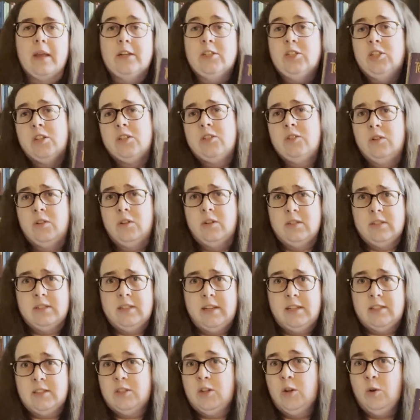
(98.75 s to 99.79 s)
And she also learns that
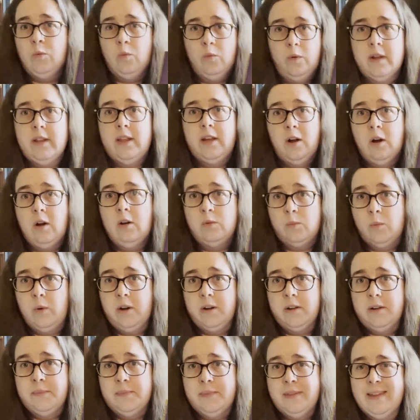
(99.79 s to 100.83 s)
it's really hard
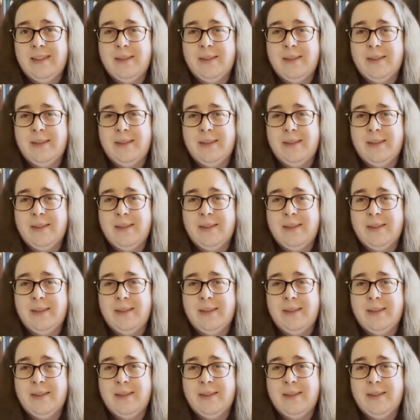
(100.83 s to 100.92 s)
work.